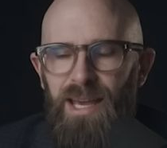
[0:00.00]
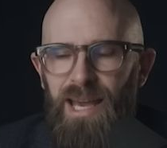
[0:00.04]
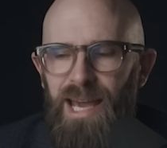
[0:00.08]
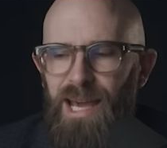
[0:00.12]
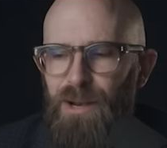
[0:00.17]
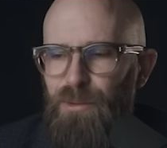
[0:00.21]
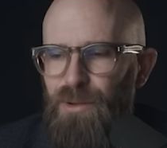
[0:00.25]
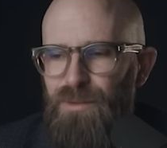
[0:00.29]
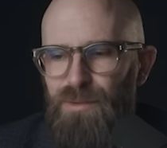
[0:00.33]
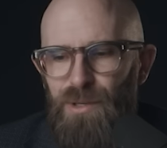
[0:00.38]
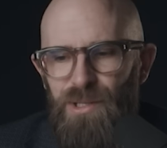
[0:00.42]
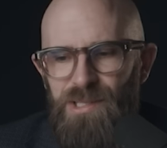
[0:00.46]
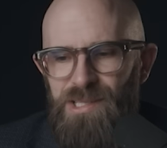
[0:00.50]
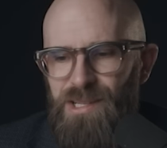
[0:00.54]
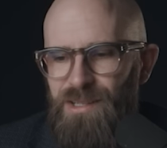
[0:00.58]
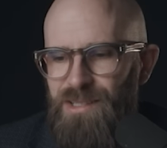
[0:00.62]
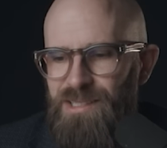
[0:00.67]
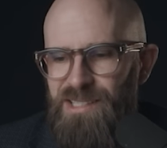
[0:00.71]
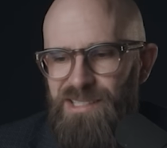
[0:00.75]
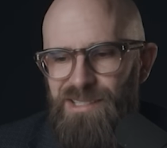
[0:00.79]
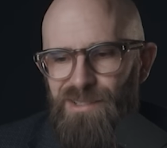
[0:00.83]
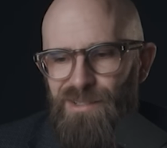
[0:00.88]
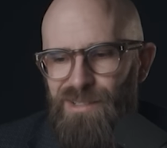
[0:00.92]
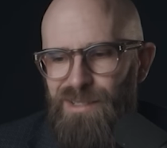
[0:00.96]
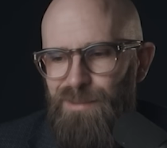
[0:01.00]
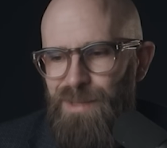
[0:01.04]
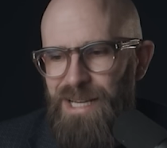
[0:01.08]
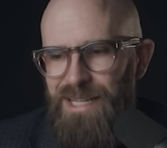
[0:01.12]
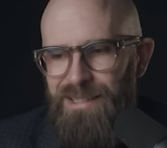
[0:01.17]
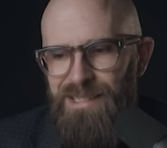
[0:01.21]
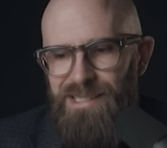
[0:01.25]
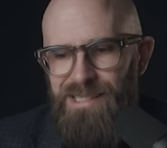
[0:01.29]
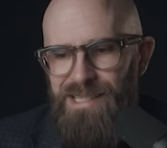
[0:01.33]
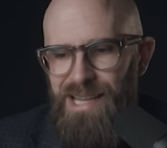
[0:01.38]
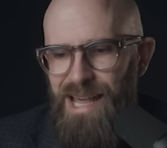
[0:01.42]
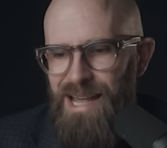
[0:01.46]
And we've also got to talk
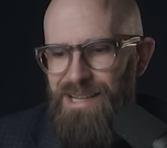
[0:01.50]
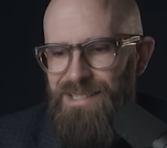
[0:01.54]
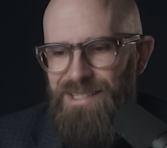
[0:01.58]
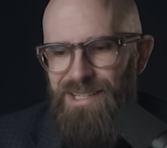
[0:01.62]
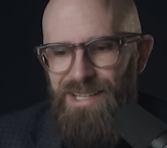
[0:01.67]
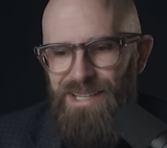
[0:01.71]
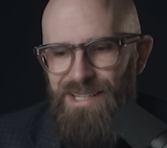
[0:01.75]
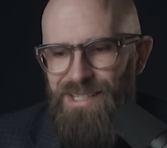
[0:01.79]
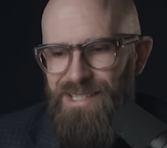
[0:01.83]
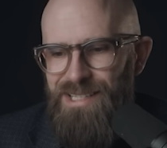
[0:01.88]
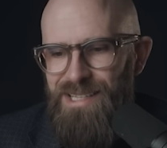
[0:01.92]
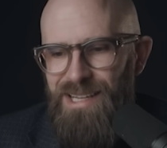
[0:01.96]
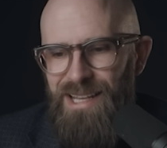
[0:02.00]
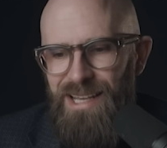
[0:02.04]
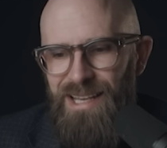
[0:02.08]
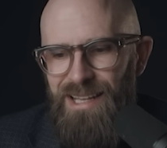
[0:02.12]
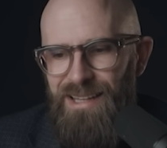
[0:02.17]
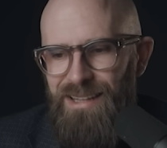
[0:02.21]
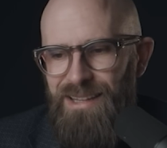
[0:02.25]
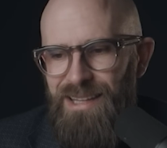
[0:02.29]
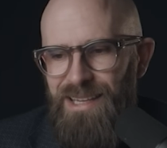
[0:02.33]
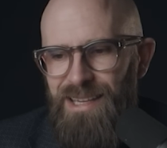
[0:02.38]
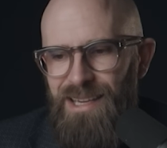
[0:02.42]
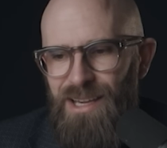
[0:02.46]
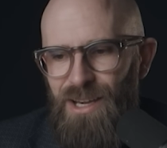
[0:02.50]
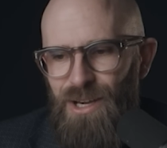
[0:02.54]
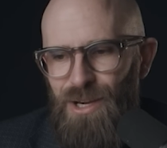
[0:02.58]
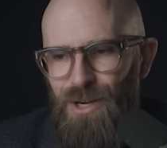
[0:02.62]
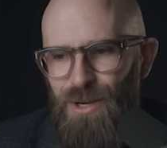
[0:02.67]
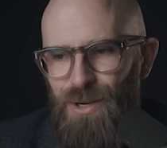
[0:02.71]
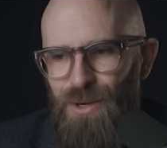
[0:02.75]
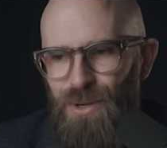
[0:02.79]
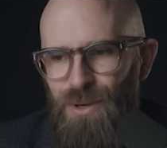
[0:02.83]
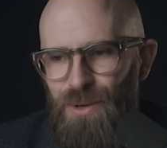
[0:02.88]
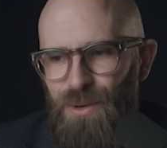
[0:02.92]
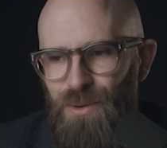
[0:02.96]
about the statues. The
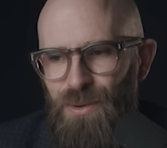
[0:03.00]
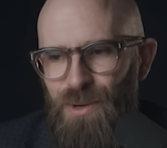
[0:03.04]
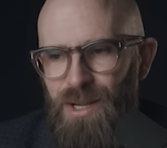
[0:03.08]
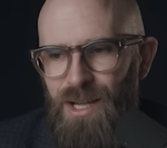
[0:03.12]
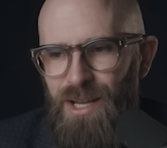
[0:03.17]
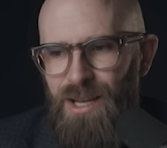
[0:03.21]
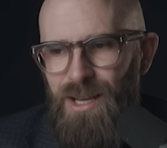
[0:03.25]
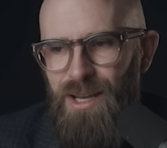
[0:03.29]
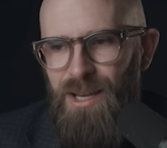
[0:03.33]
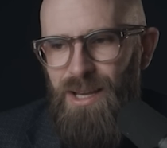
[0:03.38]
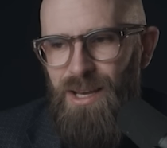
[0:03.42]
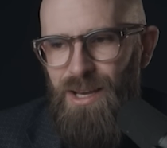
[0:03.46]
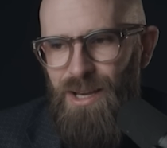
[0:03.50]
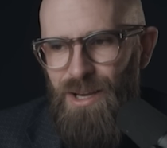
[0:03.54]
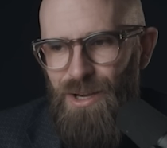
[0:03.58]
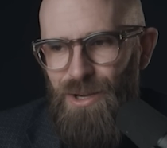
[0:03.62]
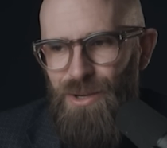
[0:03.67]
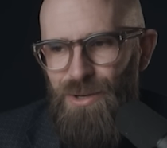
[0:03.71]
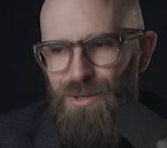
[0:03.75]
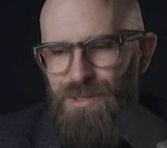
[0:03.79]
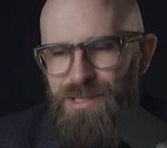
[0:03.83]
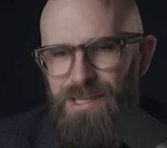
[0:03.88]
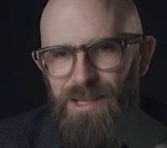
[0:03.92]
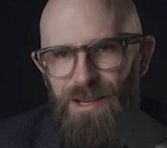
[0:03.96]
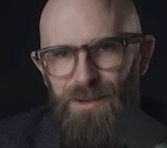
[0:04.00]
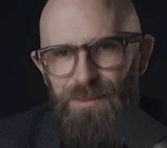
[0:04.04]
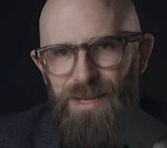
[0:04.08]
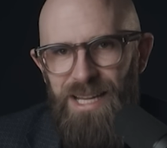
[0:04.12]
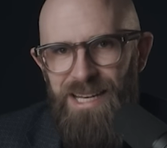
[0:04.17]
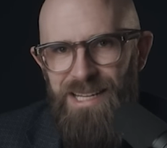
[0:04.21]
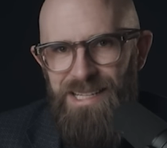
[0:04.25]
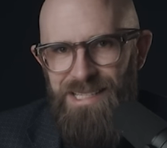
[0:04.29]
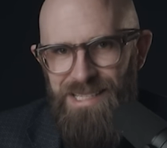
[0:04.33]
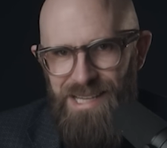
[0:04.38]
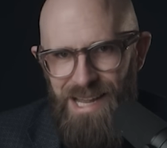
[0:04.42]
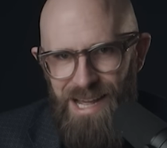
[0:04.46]
oh so
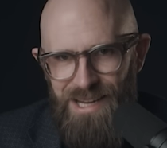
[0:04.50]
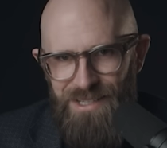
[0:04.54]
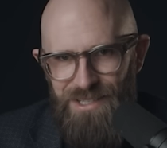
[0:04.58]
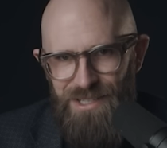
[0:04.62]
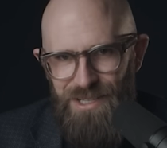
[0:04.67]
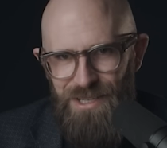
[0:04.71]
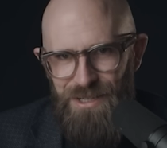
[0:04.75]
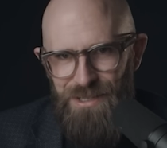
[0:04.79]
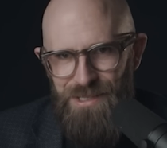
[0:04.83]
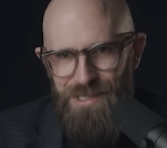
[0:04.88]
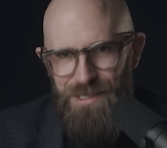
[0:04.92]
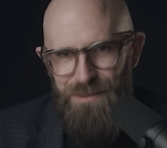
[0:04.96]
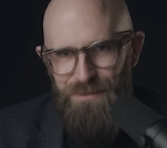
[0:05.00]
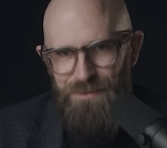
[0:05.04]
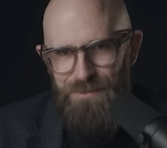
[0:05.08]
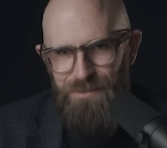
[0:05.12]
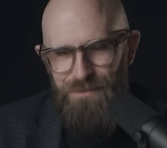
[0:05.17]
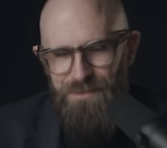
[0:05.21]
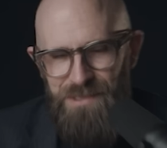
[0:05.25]
many statues.